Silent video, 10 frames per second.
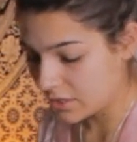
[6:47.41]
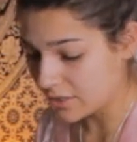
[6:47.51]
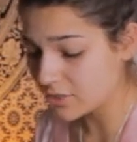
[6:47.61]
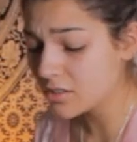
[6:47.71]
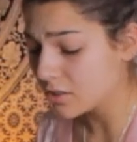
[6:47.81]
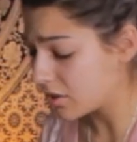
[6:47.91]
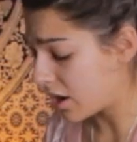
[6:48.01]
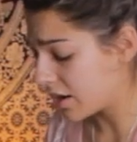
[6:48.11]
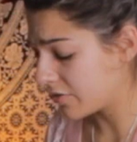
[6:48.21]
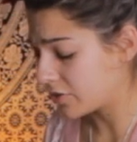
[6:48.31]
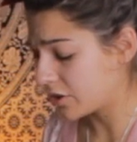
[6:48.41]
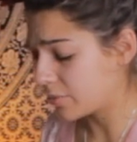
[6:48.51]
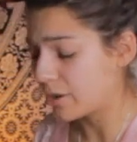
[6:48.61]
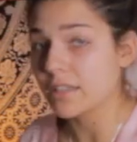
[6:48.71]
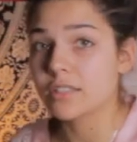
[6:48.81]
There's a lot of
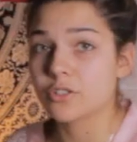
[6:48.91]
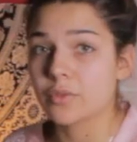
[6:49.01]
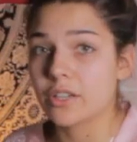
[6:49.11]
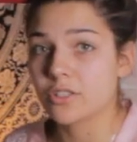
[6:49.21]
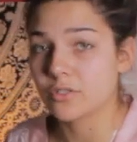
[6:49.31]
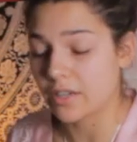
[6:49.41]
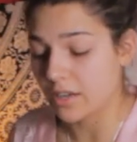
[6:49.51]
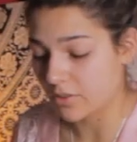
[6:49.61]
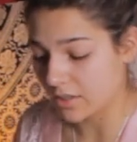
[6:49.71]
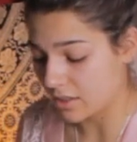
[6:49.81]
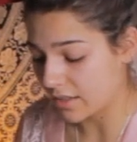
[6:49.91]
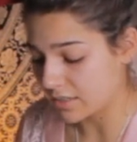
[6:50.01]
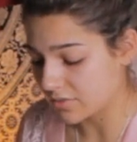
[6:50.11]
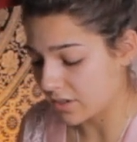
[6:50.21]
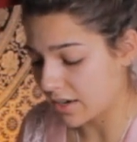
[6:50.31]
third-party situations right now in the
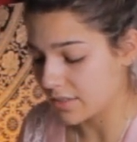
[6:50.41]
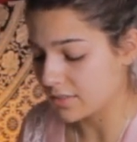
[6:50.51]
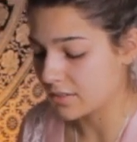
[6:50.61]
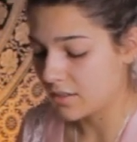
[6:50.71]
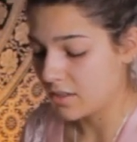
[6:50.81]
collective, guys.